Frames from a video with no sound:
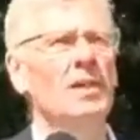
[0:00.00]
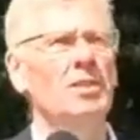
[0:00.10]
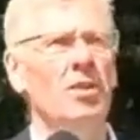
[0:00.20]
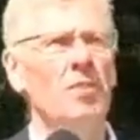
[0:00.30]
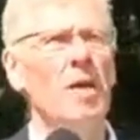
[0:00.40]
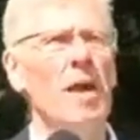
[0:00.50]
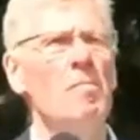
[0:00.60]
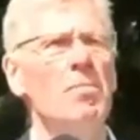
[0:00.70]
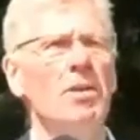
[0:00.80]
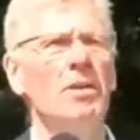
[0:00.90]
It's to
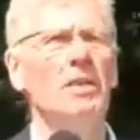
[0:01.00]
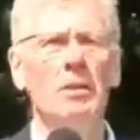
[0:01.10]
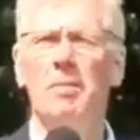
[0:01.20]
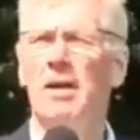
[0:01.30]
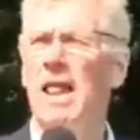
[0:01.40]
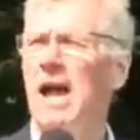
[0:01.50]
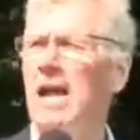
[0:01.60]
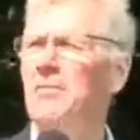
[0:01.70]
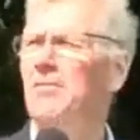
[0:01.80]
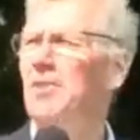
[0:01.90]
remember and keep
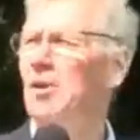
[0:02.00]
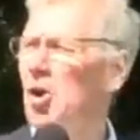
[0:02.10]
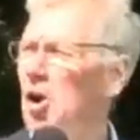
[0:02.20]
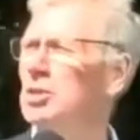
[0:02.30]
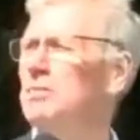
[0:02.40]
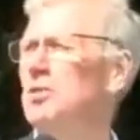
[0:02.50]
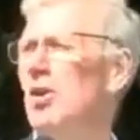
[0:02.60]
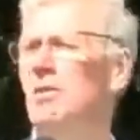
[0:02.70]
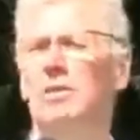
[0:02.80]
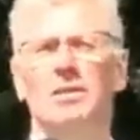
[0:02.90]
alive the cause
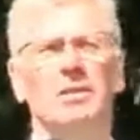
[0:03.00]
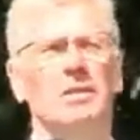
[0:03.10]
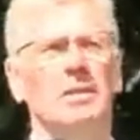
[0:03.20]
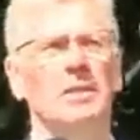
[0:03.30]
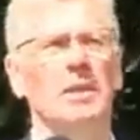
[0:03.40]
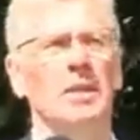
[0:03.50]
of Scotland.